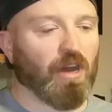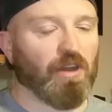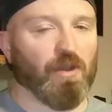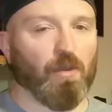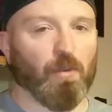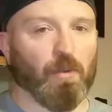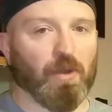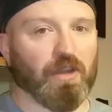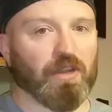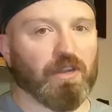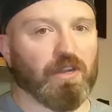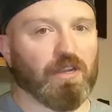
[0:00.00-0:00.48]

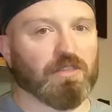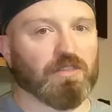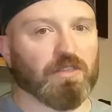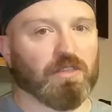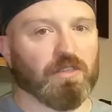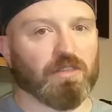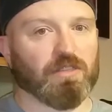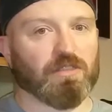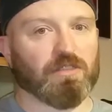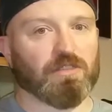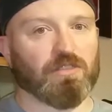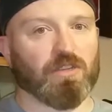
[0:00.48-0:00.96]
unawareness
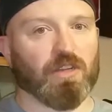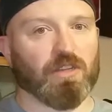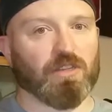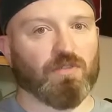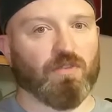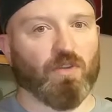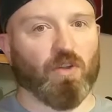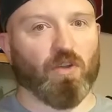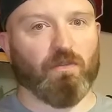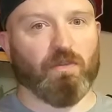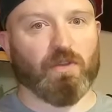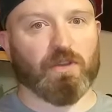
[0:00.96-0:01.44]
of the
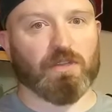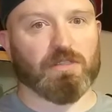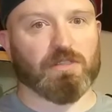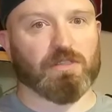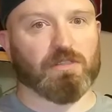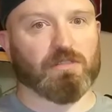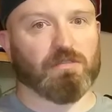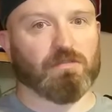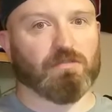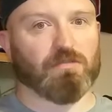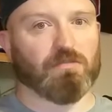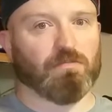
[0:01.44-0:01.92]

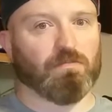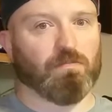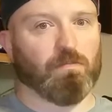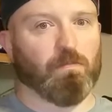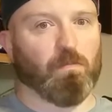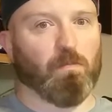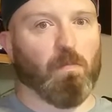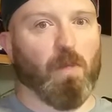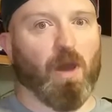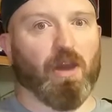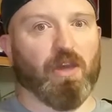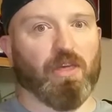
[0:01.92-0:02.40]
Transformers
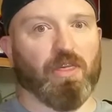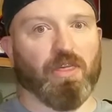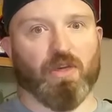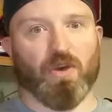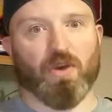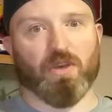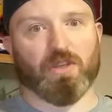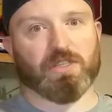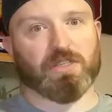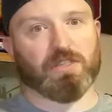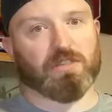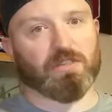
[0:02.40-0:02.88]

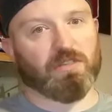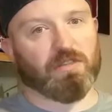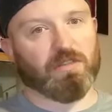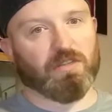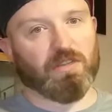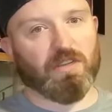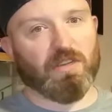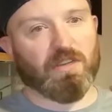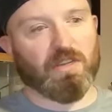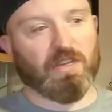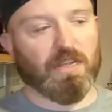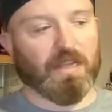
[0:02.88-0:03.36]
mythos
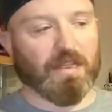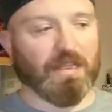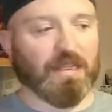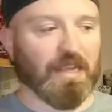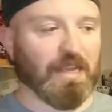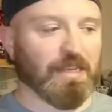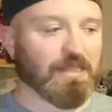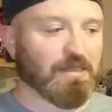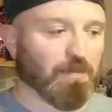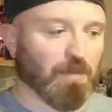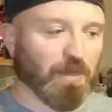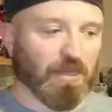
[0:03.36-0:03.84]

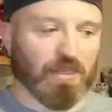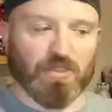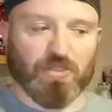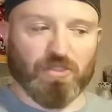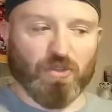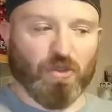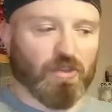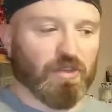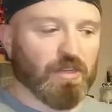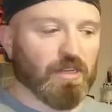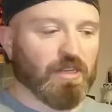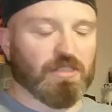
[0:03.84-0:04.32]
lets me
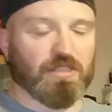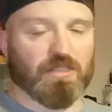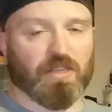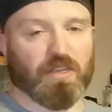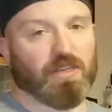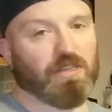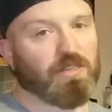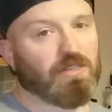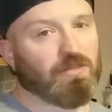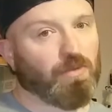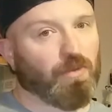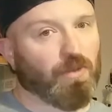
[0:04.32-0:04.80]
enjoy these
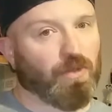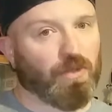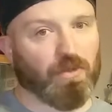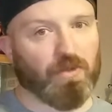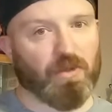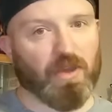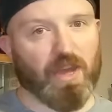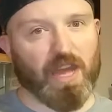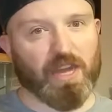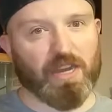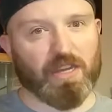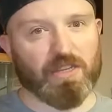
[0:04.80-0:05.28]
things
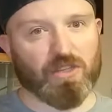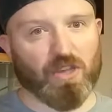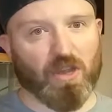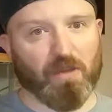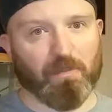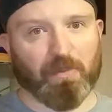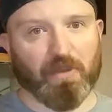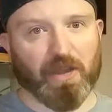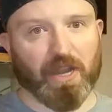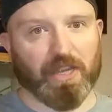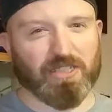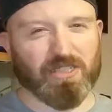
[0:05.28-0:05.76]
without any sort
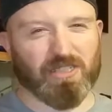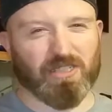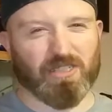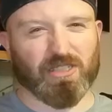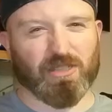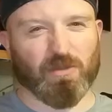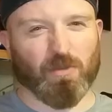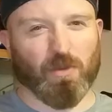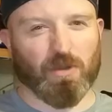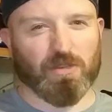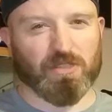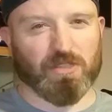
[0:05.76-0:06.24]
of
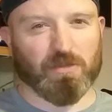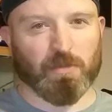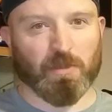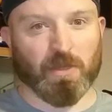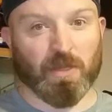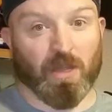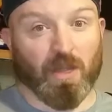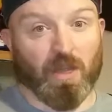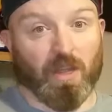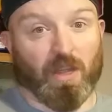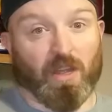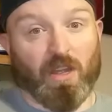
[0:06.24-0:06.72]
prejudice towards
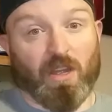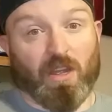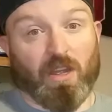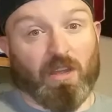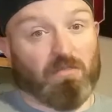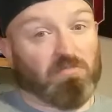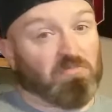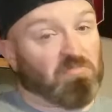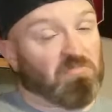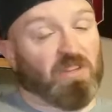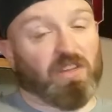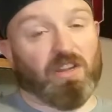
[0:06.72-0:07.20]
them.
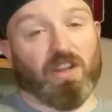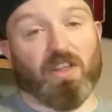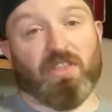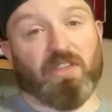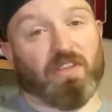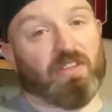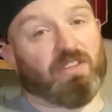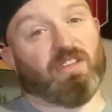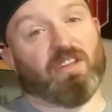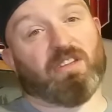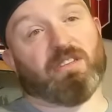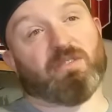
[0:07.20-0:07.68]
And I
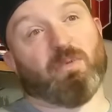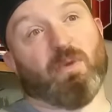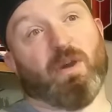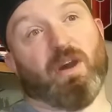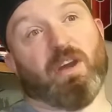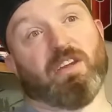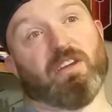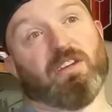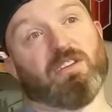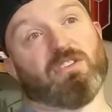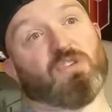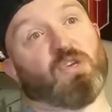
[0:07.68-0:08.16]
think that's
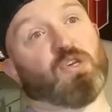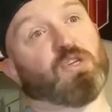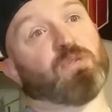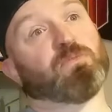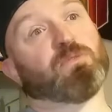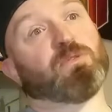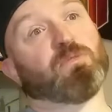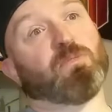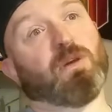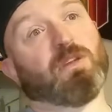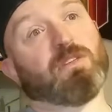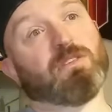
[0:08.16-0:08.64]
why I enjoy
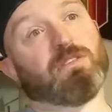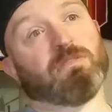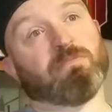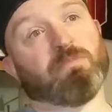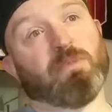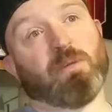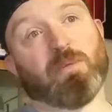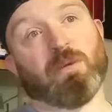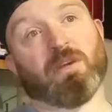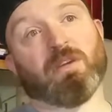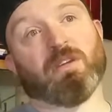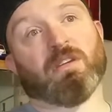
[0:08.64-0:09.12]
them so much,
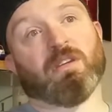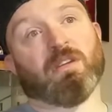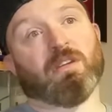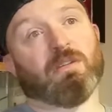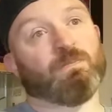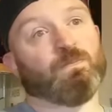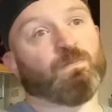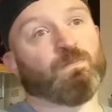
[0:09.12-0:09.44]
maybe.